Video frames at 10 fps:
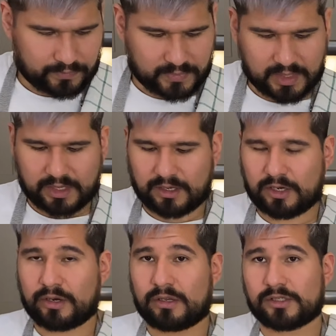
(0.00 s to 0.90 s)
I'm gonna
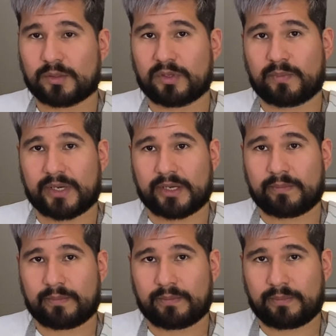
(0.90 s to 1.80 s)
go in also with my
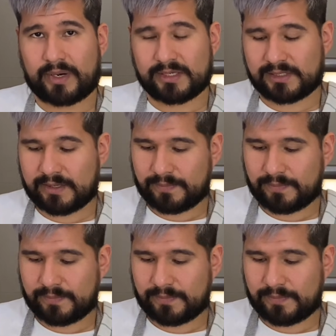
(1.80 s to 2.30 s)
parsley,